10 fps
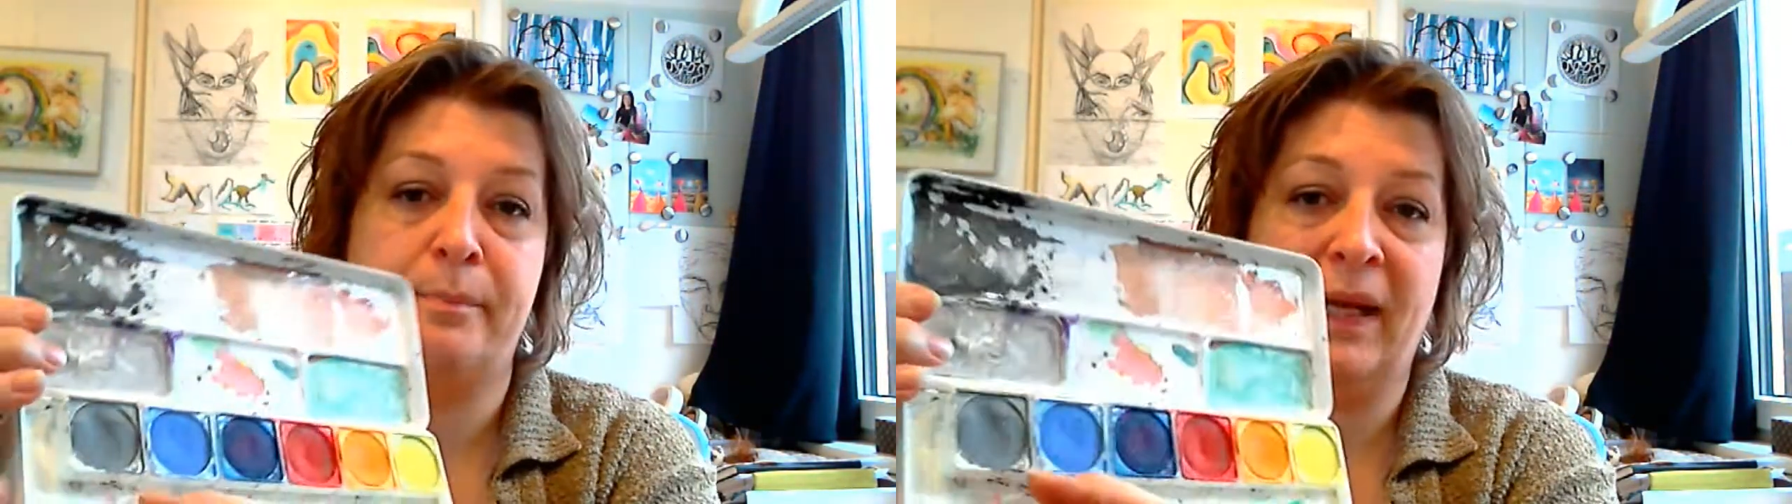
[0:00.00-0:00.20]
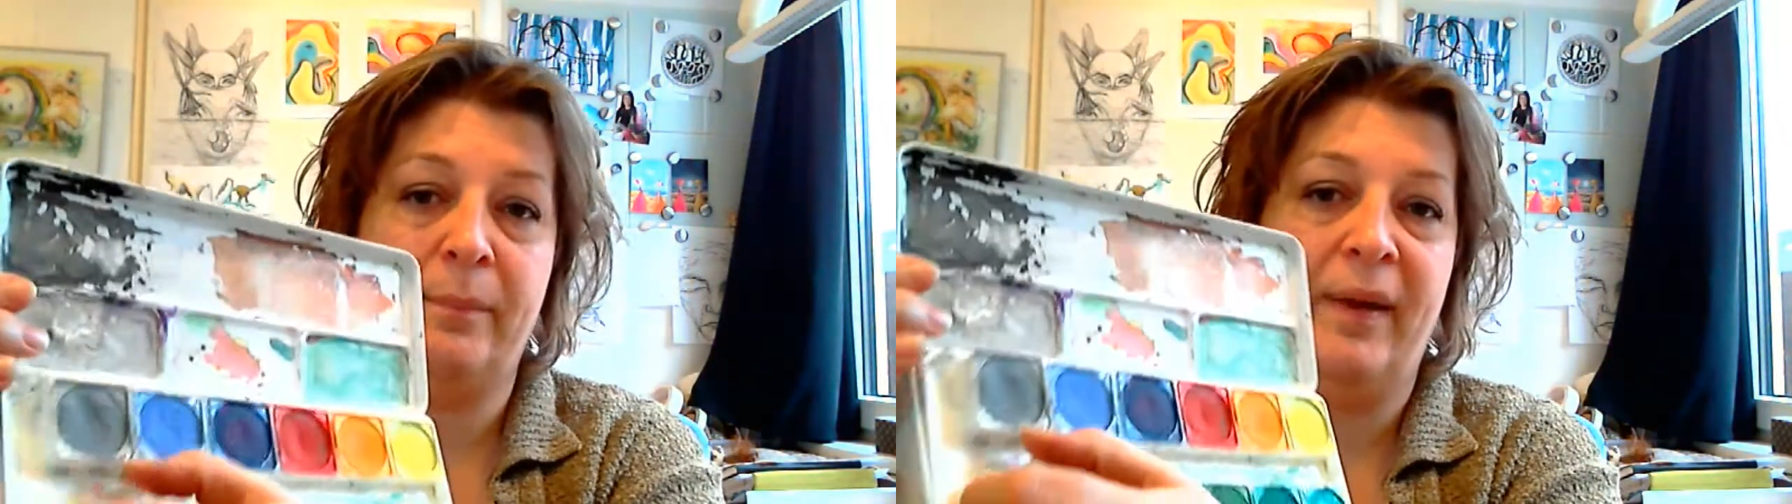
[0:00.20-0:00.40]

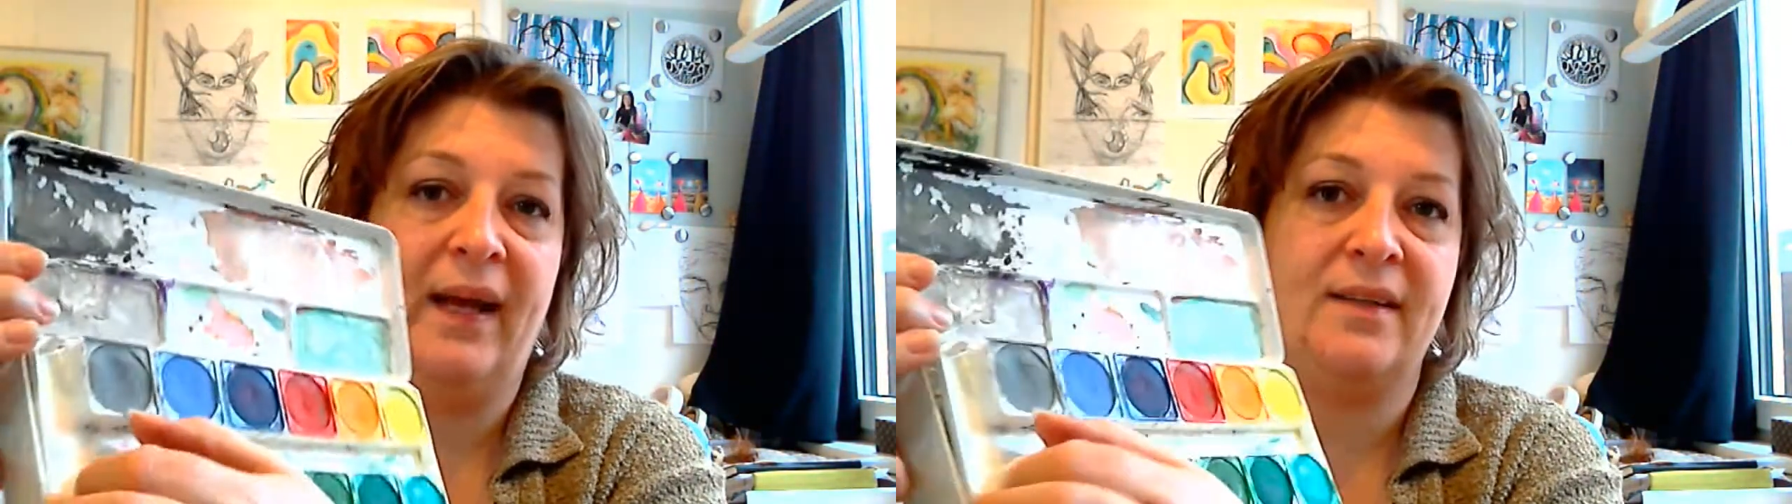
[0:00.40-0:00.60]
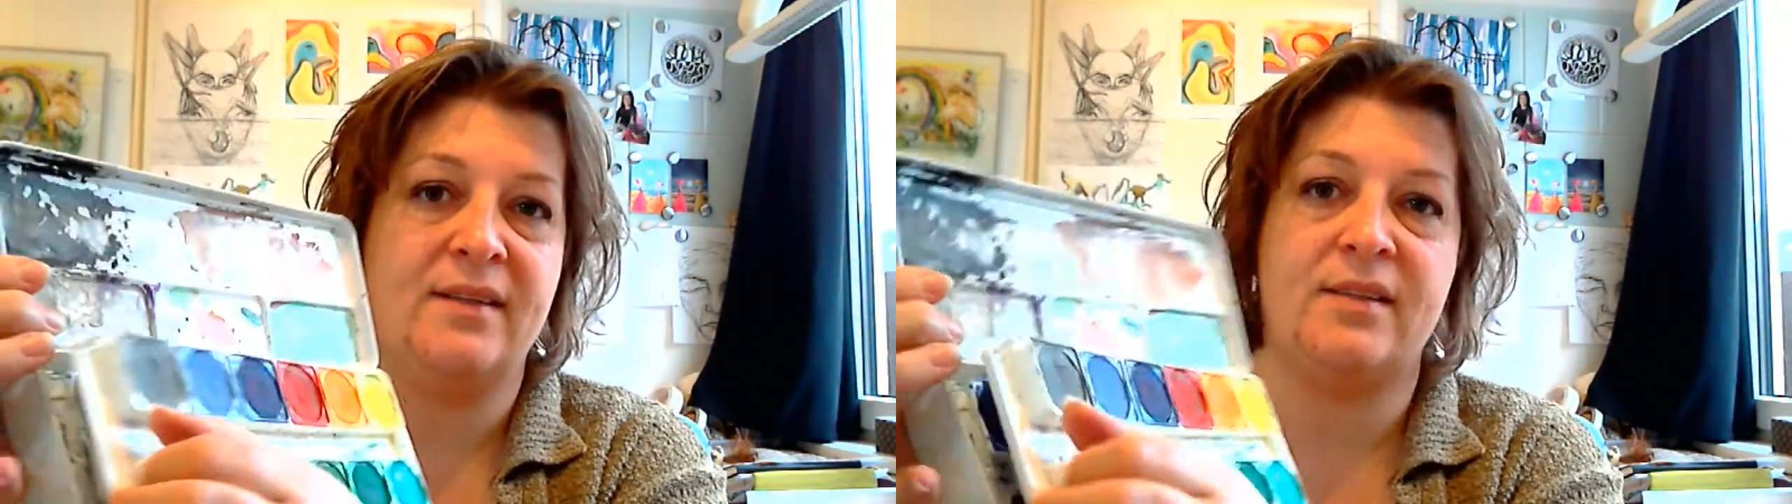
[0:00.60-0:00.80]
big
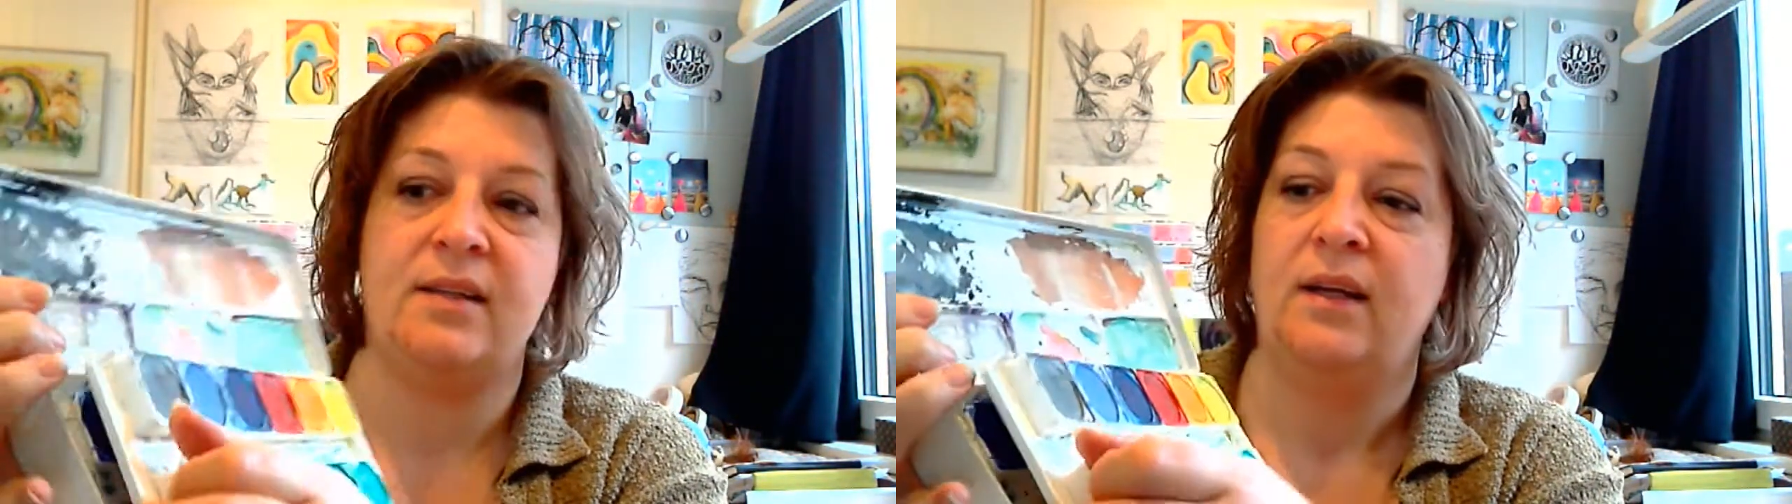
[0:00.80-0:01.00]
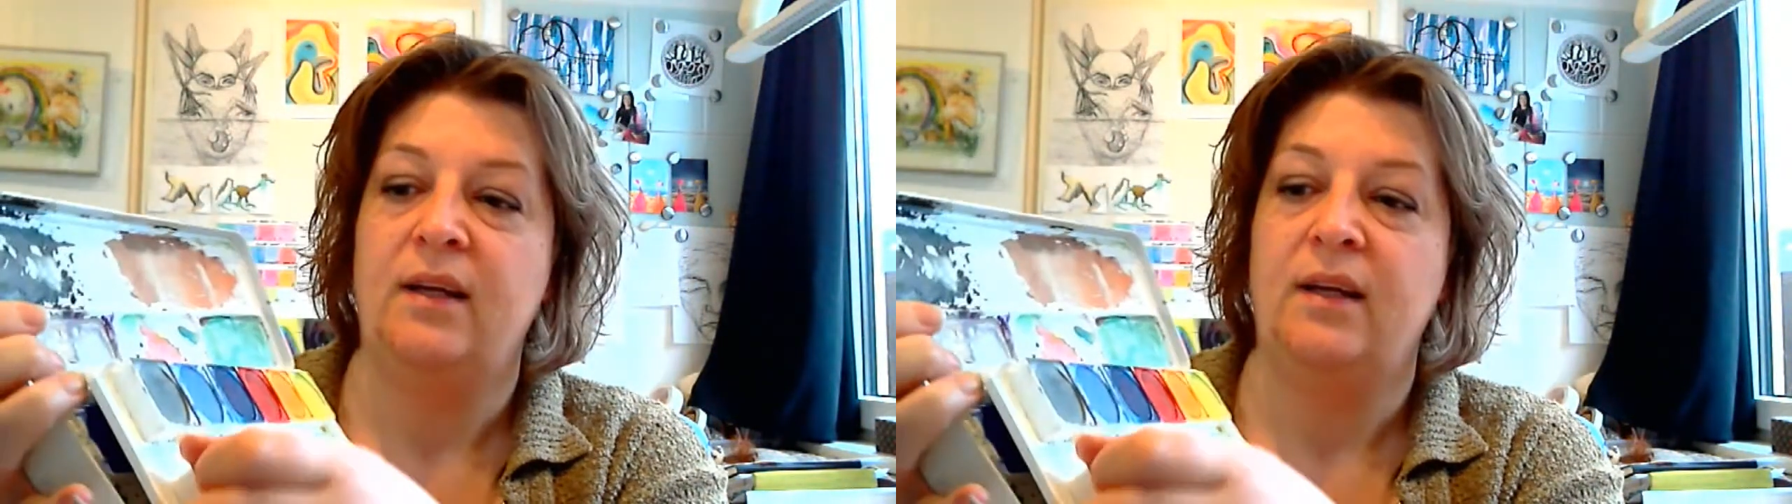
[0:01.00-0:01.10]
pans.